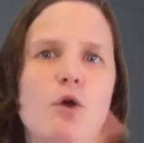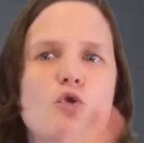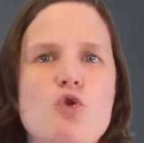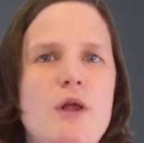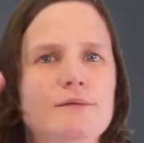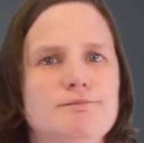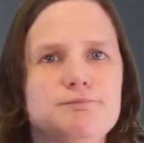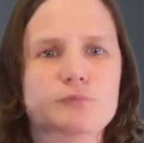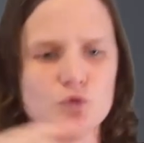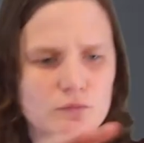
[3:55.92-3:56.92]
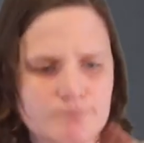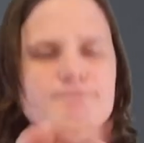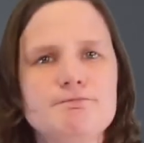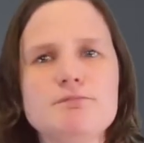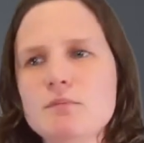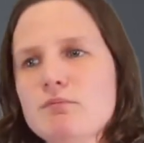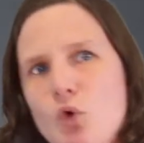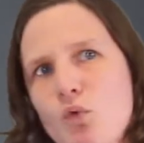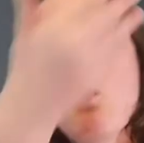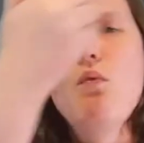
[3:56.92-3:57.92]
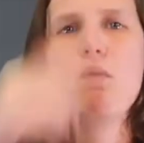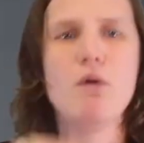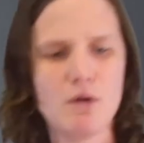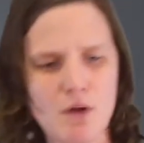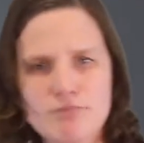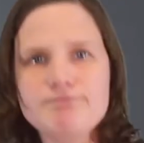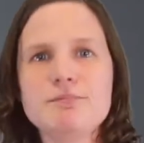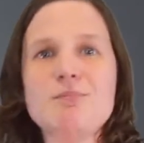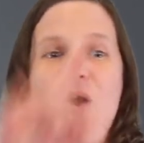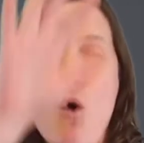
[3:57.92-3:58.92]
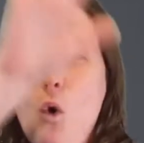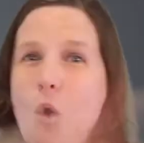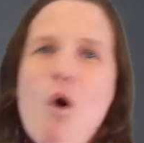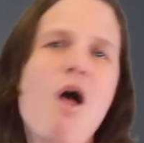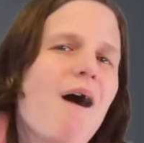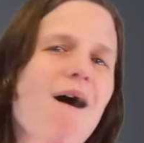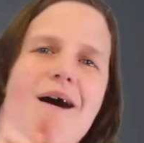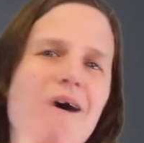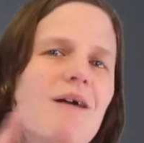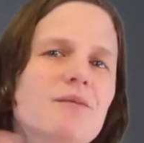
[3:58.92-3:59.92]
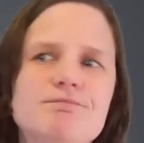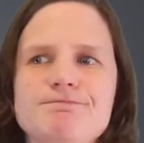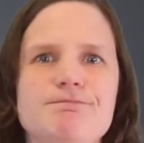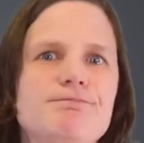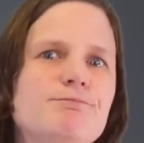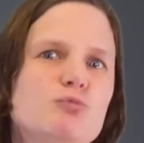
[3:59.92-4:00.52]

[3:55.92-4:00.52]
have to register their interests on a list and eventually they may be picked by the UN